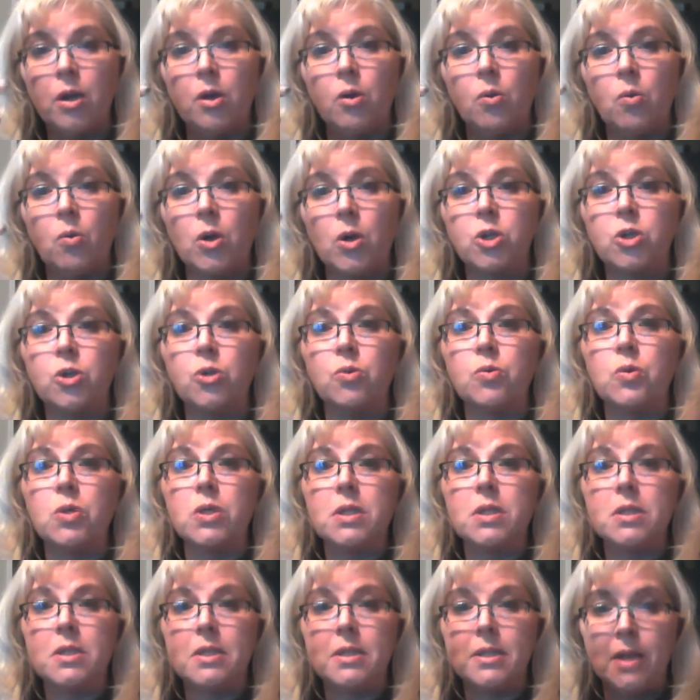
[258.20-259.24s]
once you
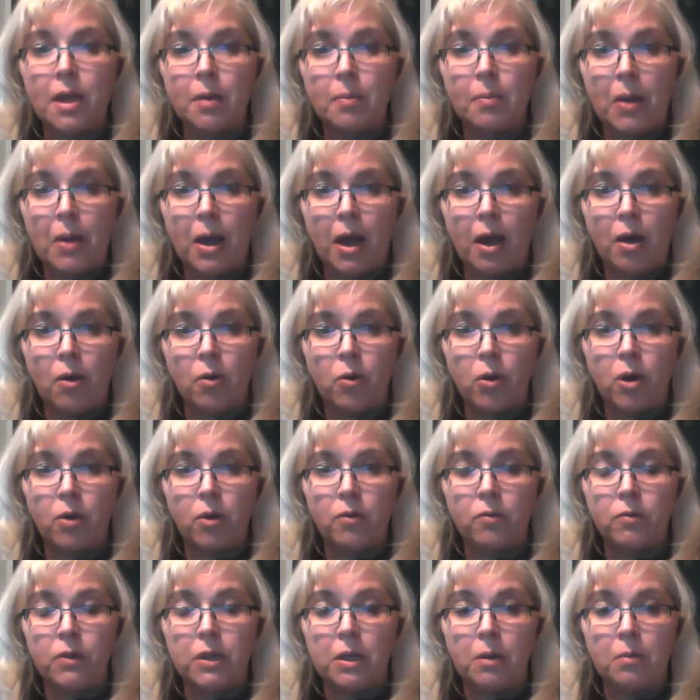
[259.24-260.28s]
step out
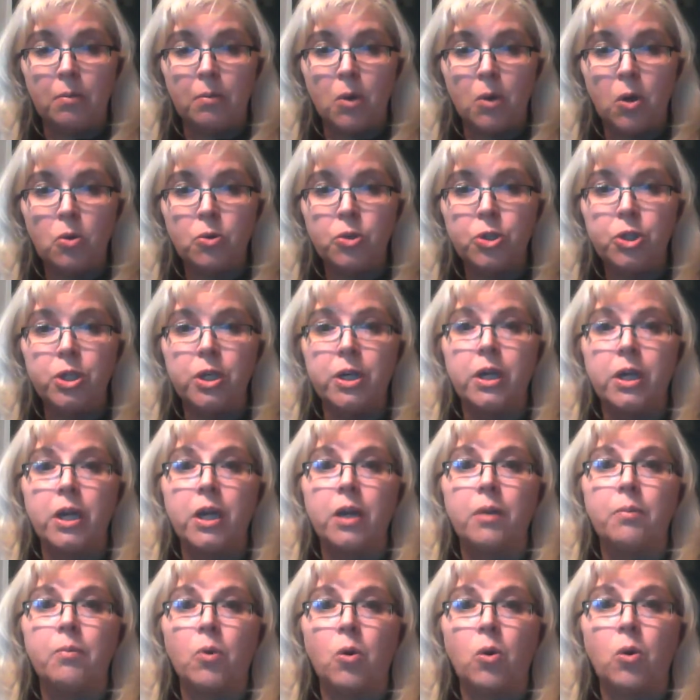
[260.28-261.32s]
of the emotion
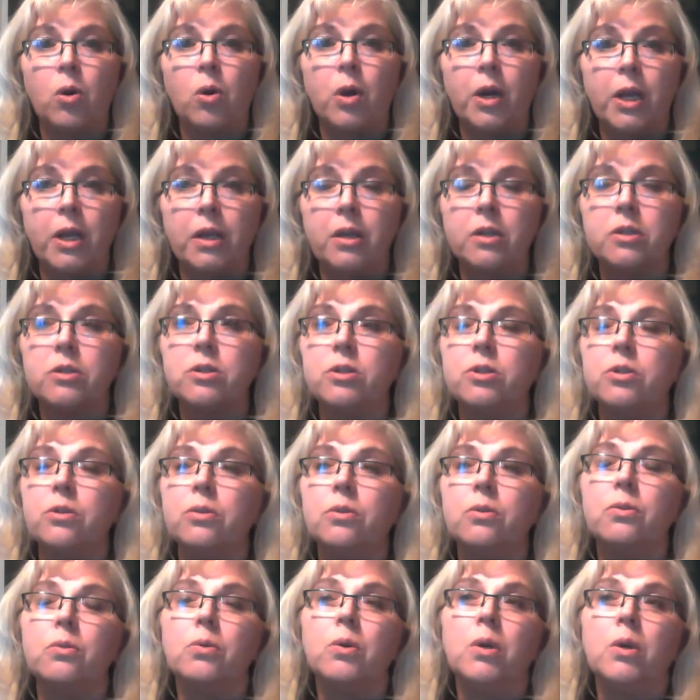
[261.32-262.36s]
and more
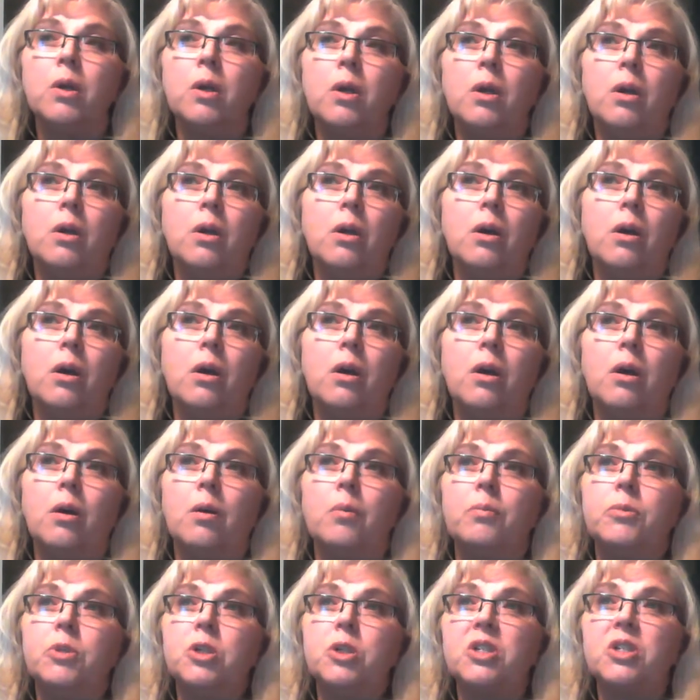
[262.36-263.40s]
into
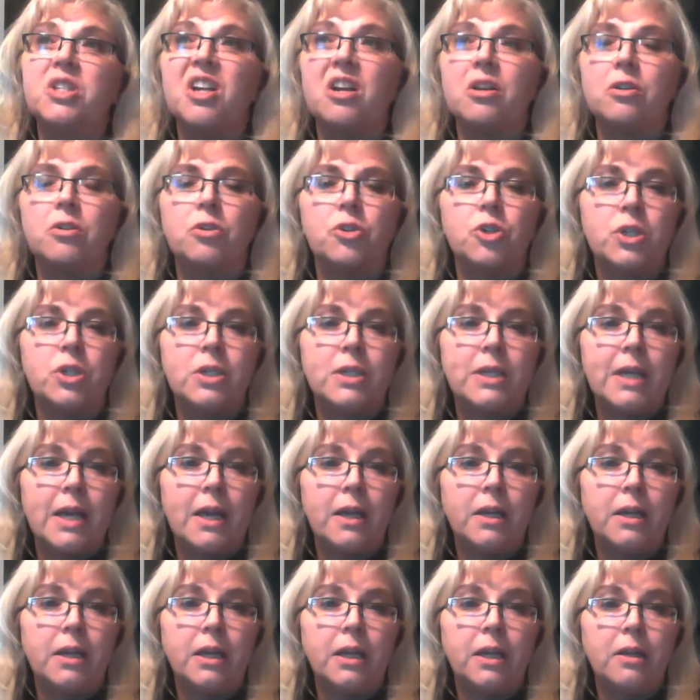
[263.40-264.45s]
just
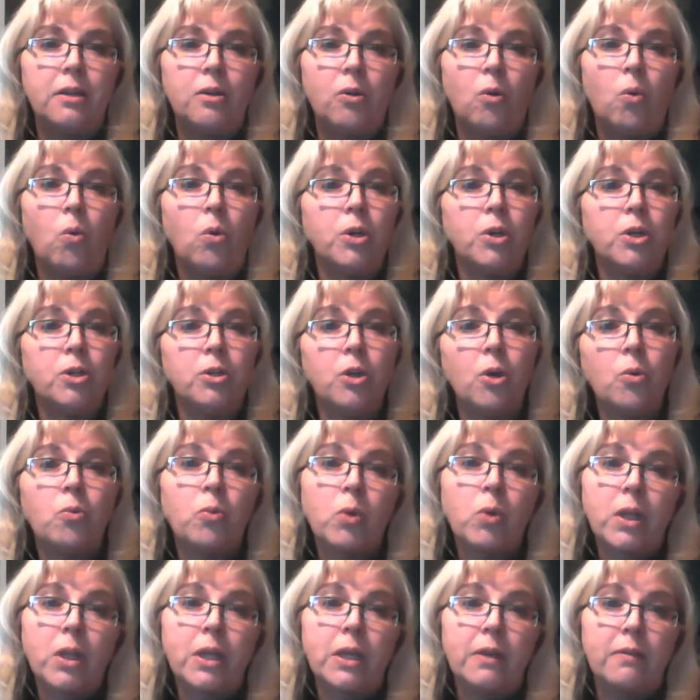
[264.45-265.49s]
understanding. Or you don't
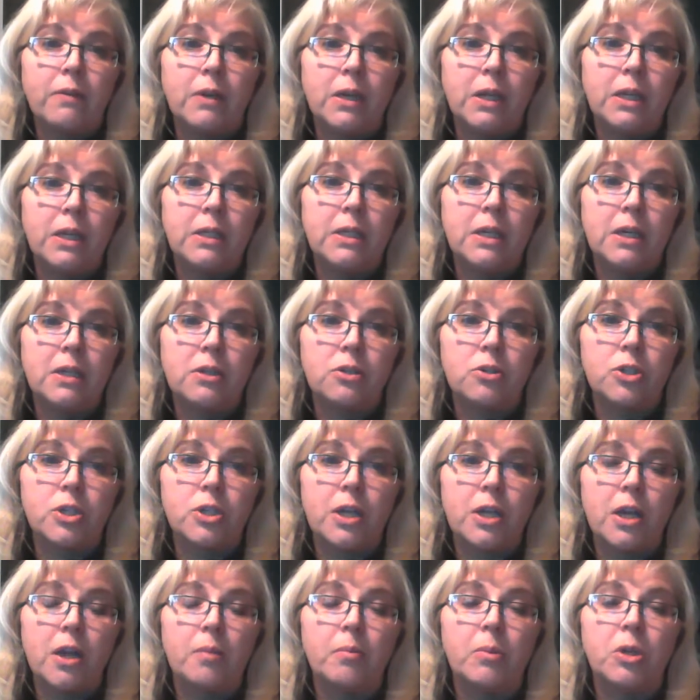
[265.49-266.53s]
really even need to
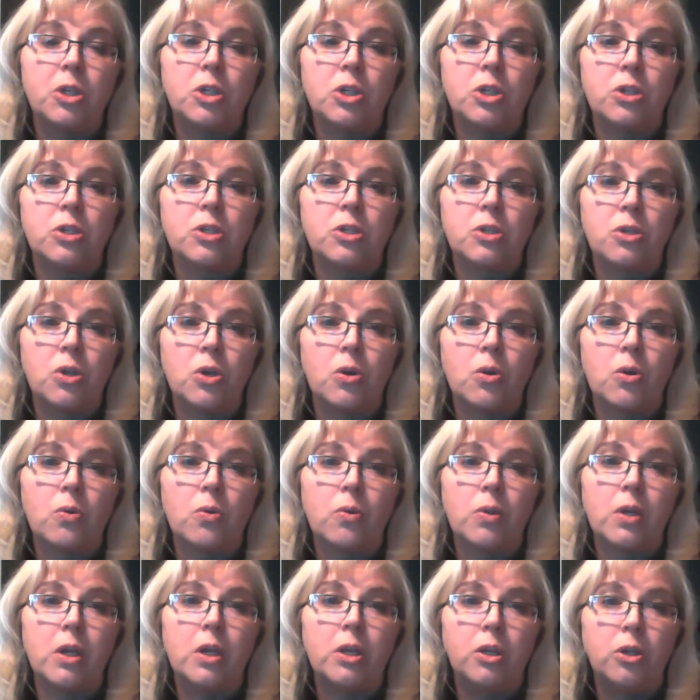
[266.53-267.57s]
understand, but just know
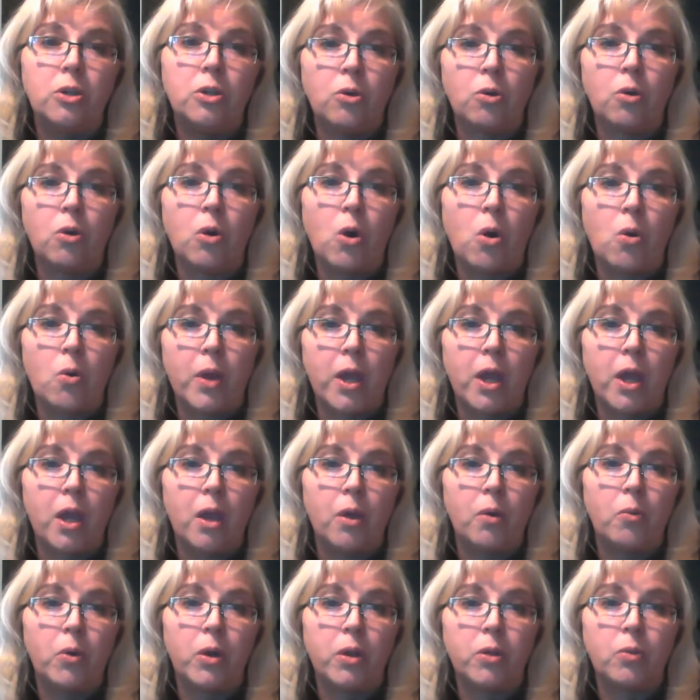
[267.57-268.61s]
that you're okay
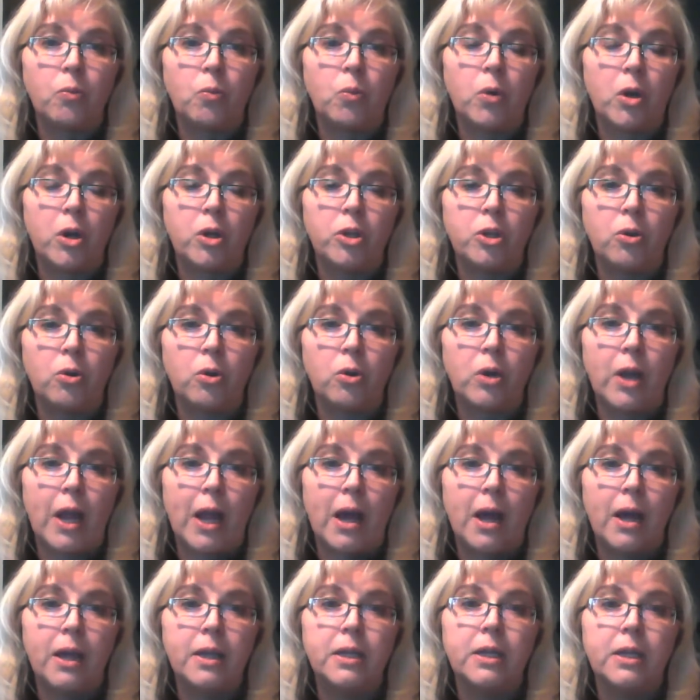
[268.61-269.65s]
with where you're
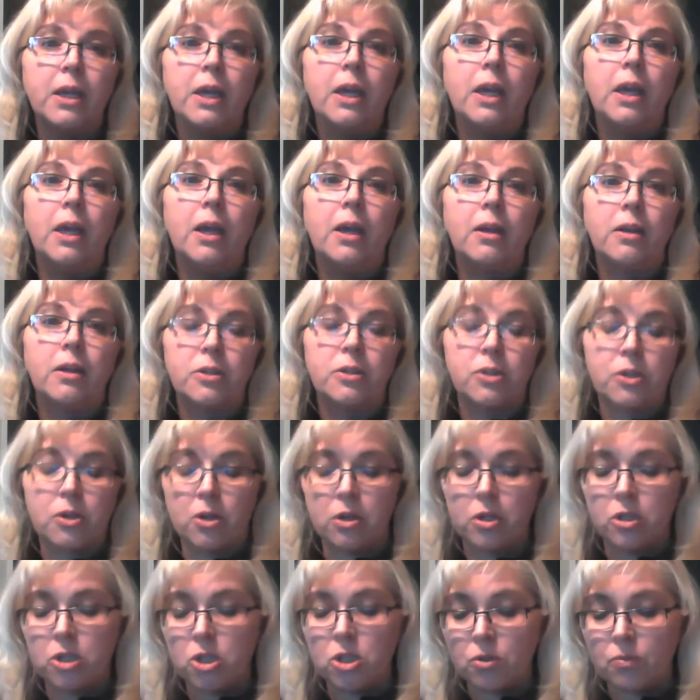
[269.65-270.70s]
at, and as
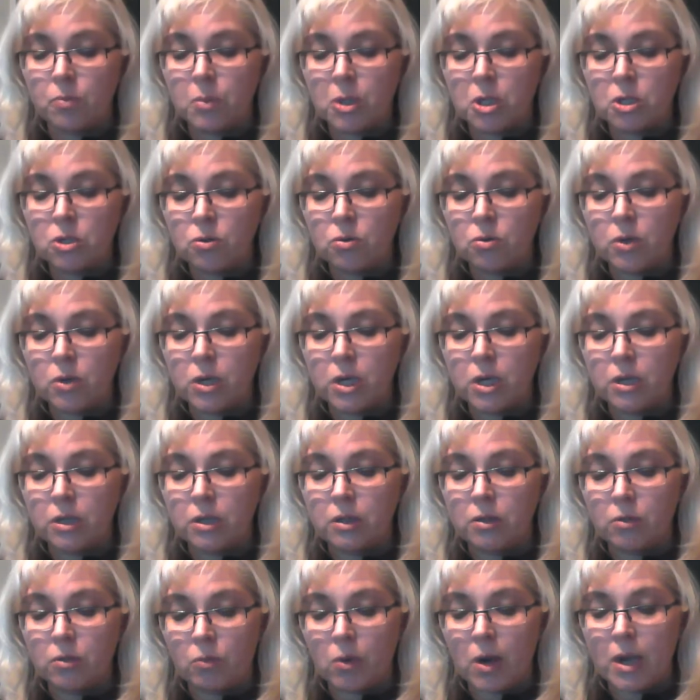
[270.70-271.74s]
long as you've been
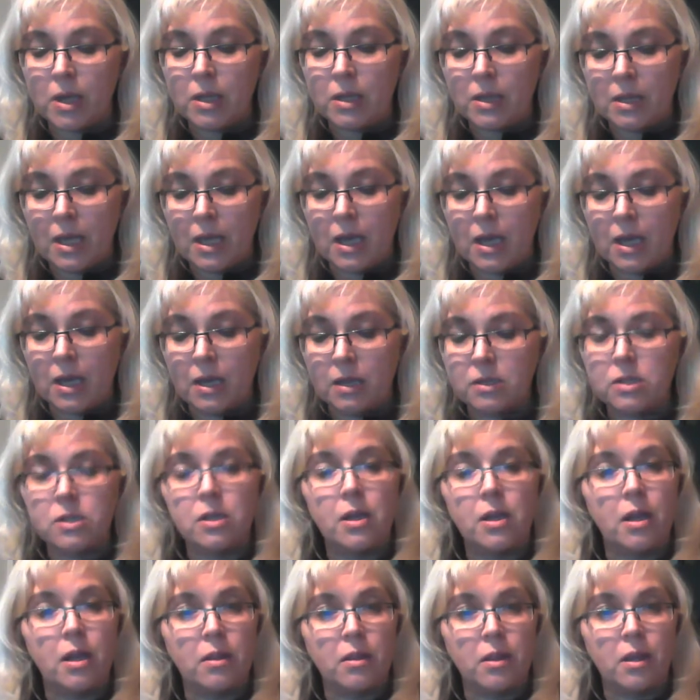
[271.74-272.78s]
doing the right things,
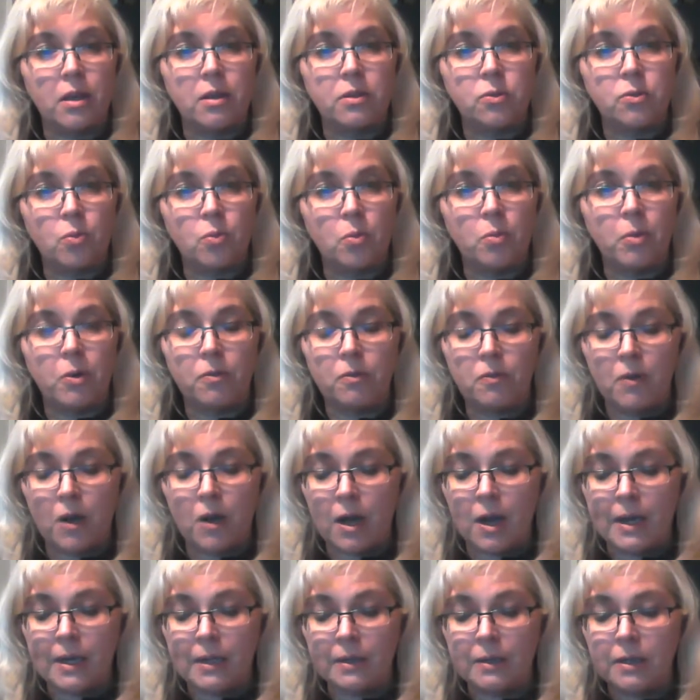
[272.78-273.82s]
things will be
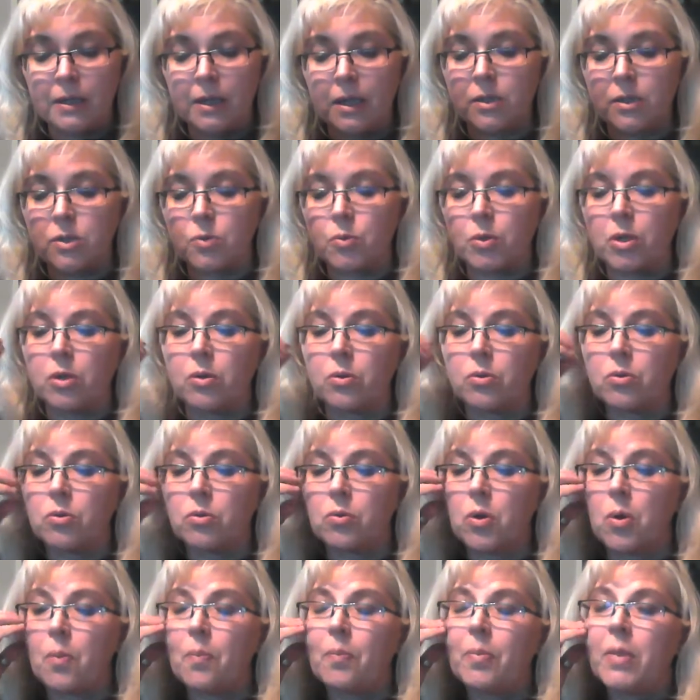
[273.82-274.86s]
fine as we go
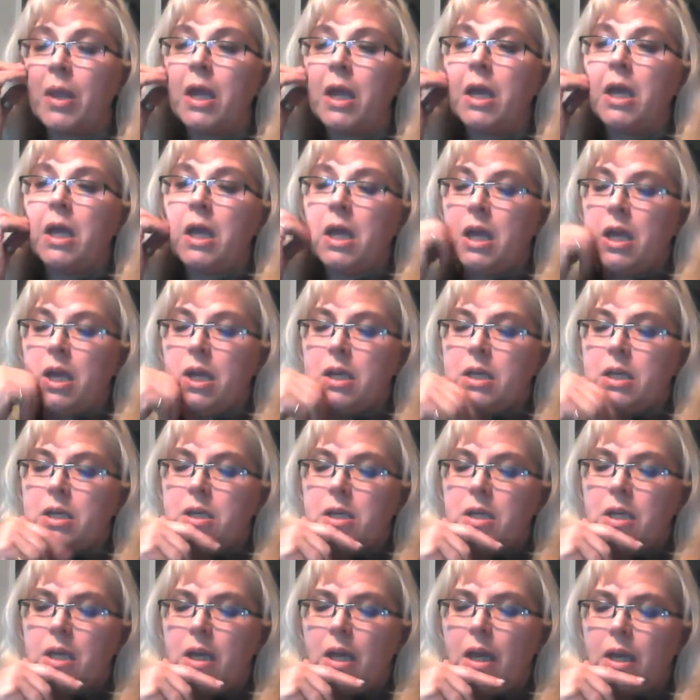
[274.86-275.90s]
through.
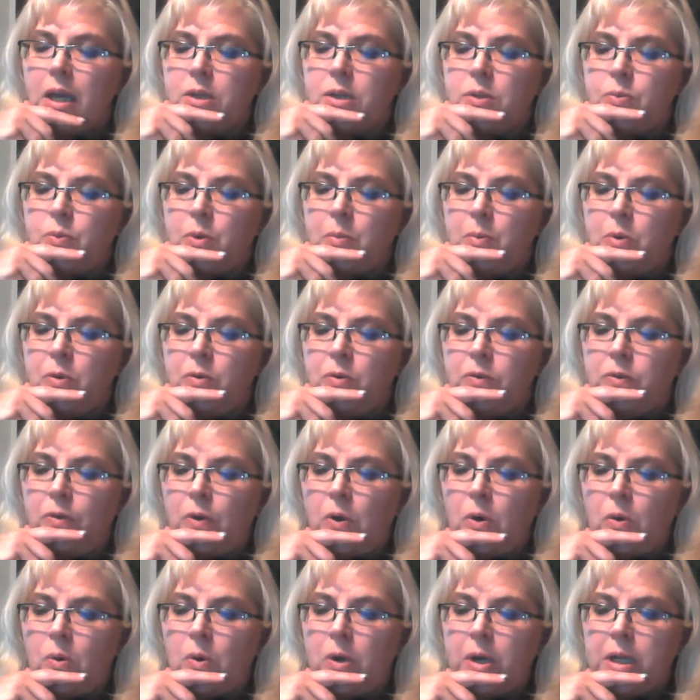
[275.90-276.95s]
As we move
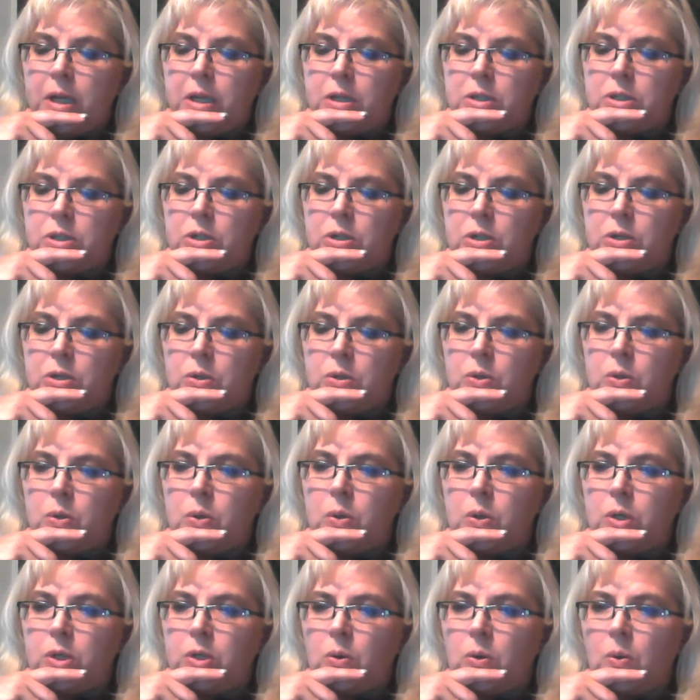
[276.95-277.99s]
forward
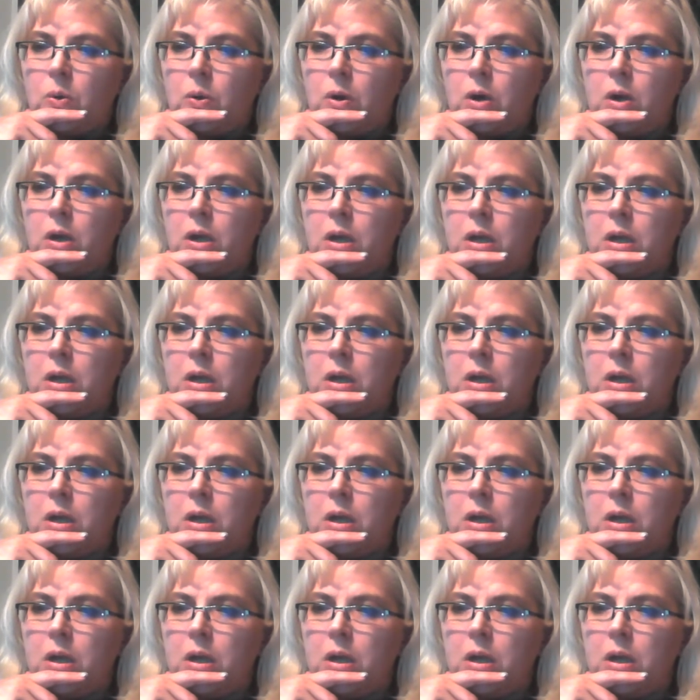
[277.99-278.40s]
into your